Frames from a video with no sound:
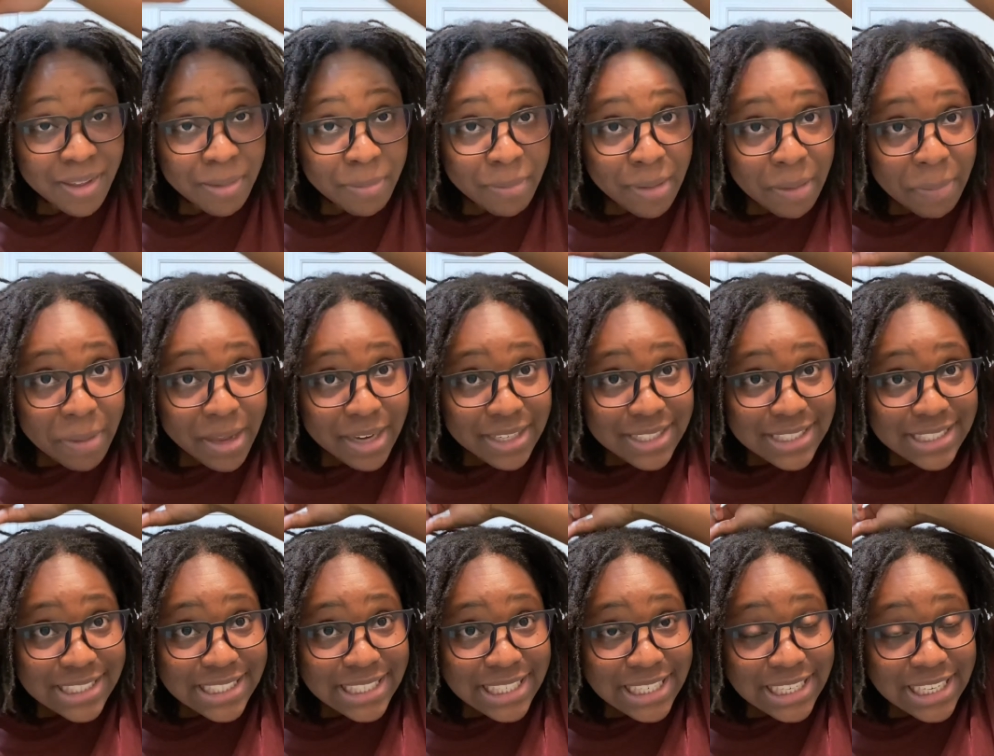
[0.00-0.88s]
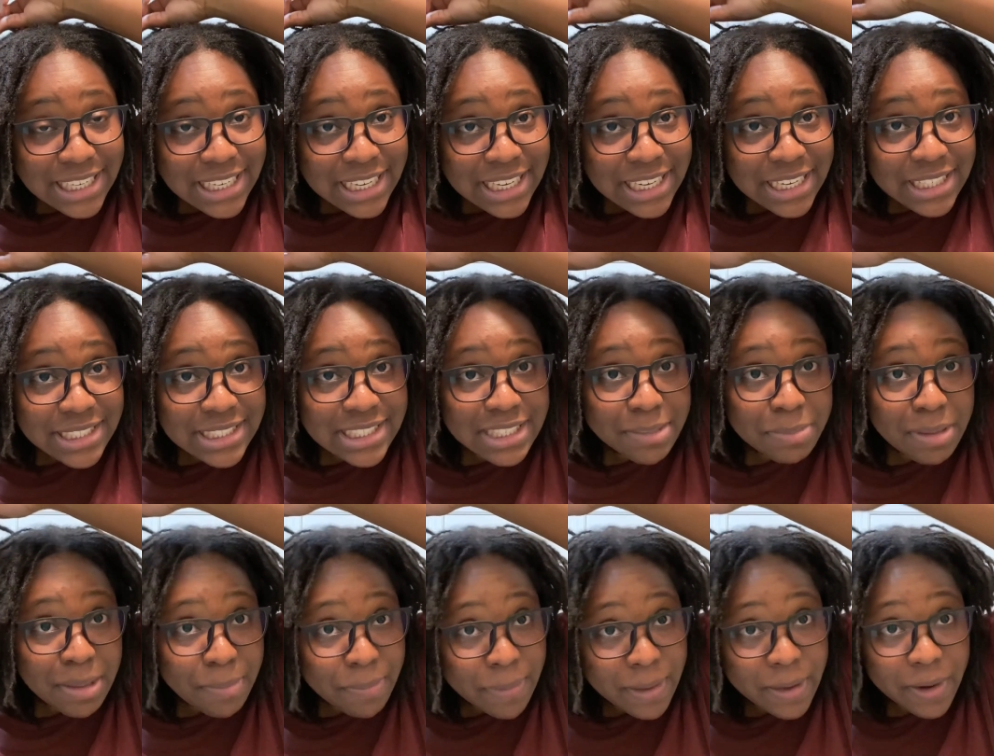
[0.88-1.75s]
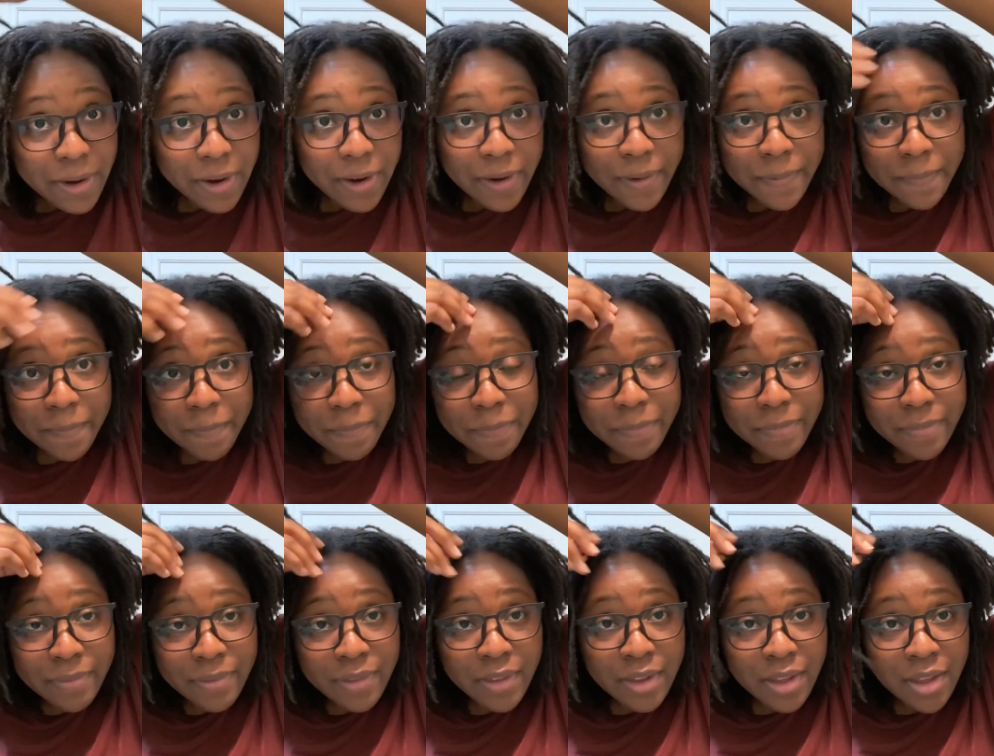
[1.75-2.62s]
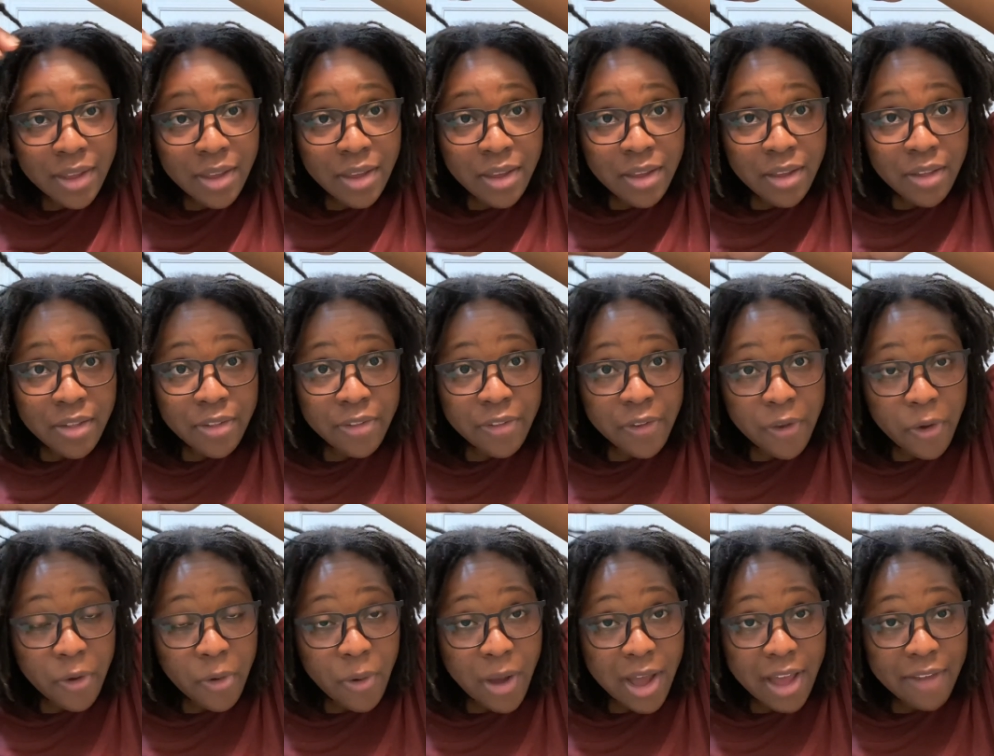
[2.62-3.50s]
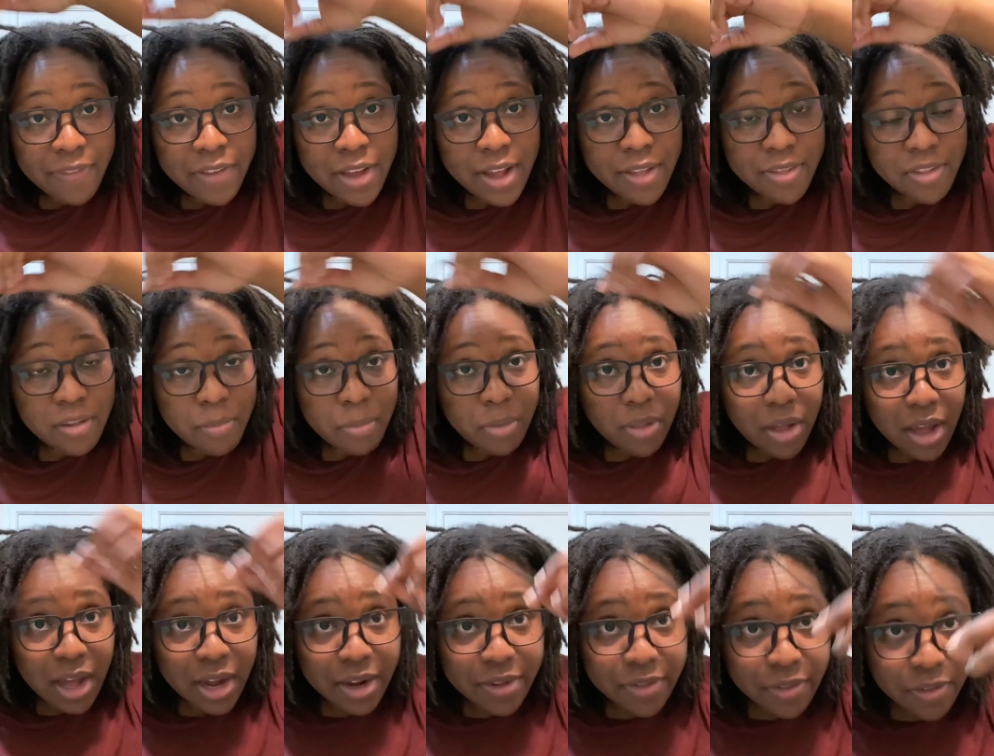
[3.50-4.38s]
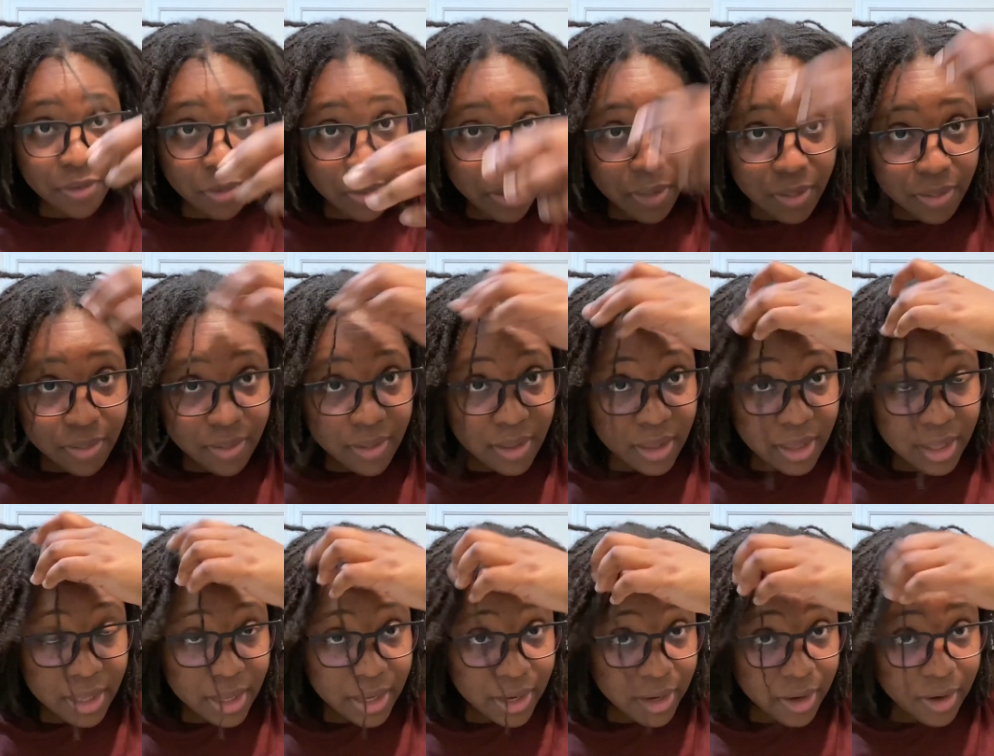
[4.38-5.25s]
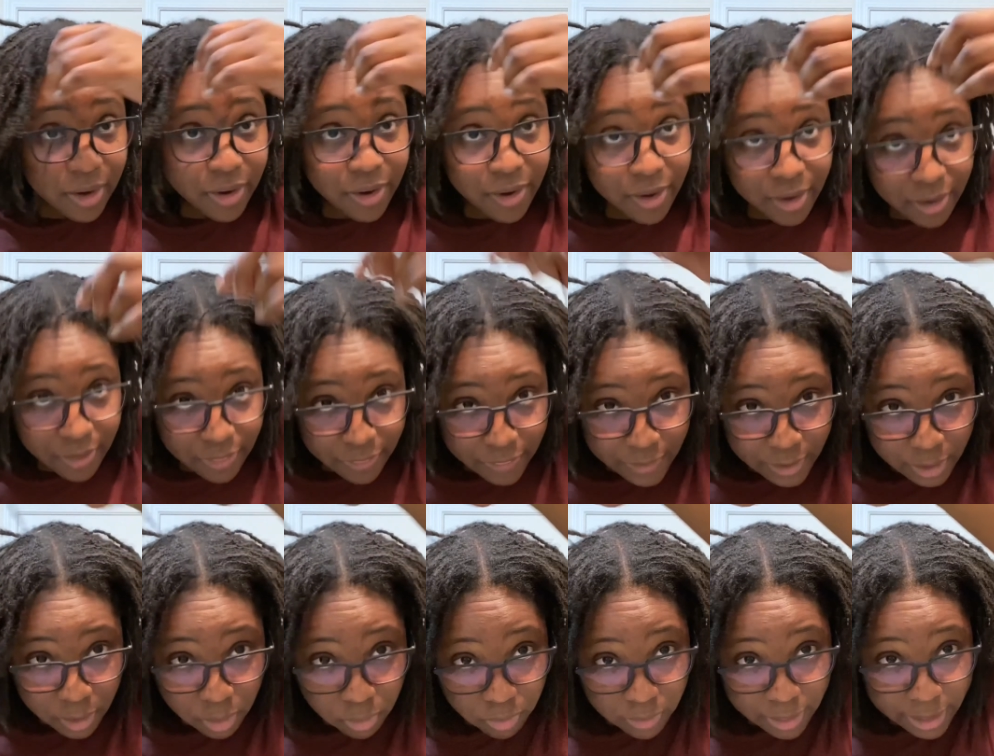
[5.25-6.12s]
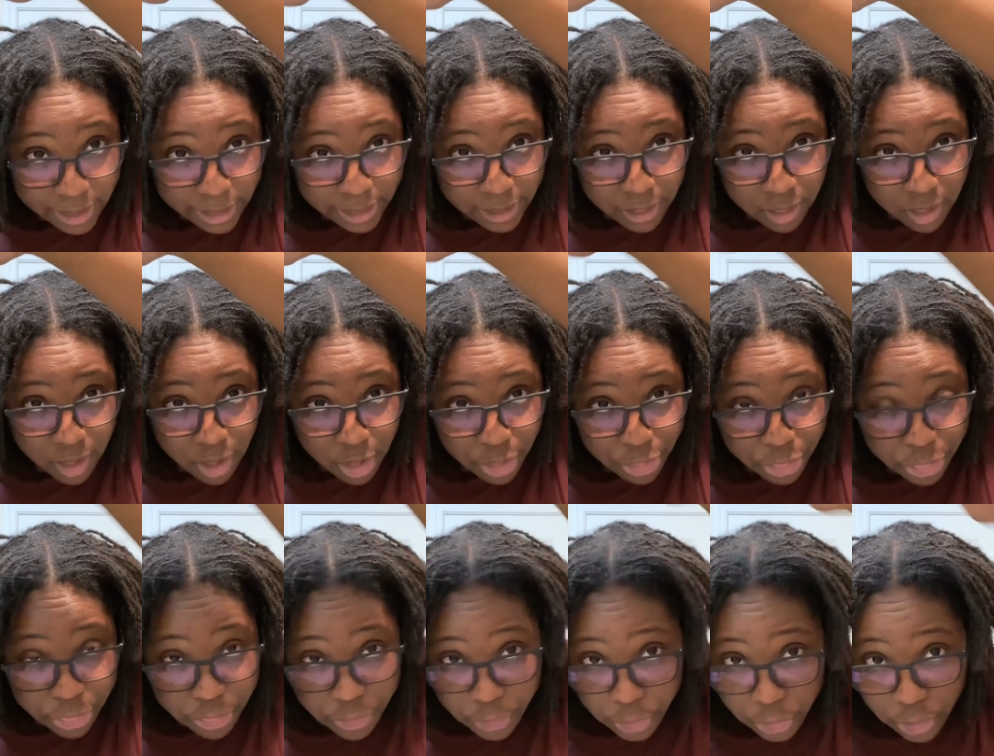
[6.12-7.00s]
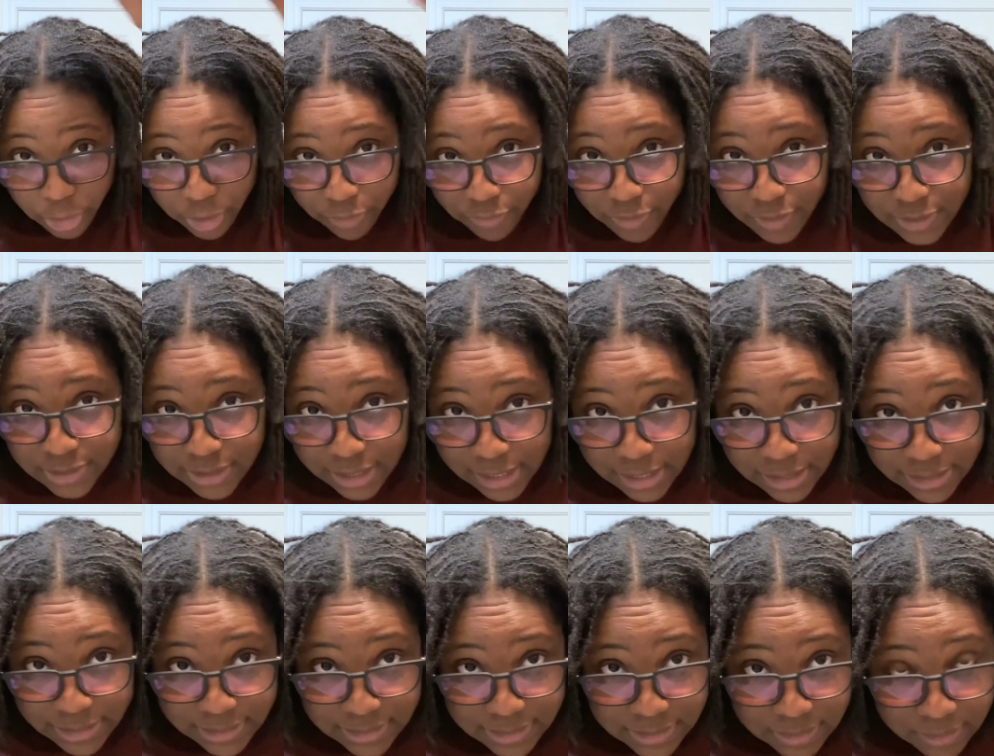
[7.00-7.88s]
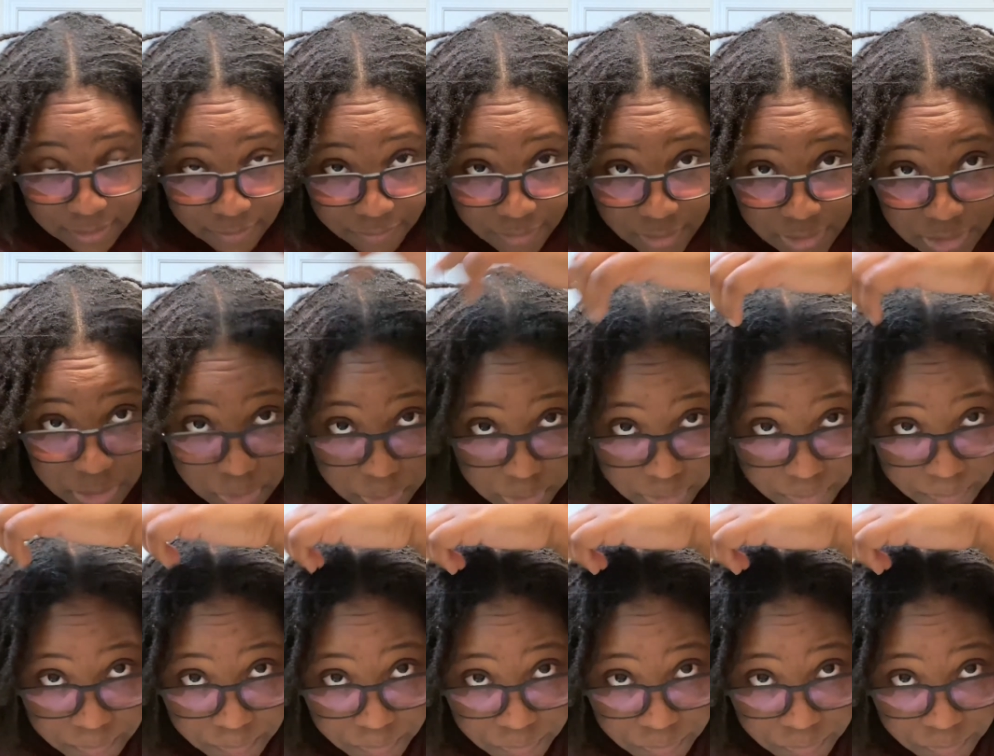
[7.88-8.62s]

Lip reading: Maybe a teensy bit bigger. So I've got some locks, as you can see here, that are like a third of the size of this one.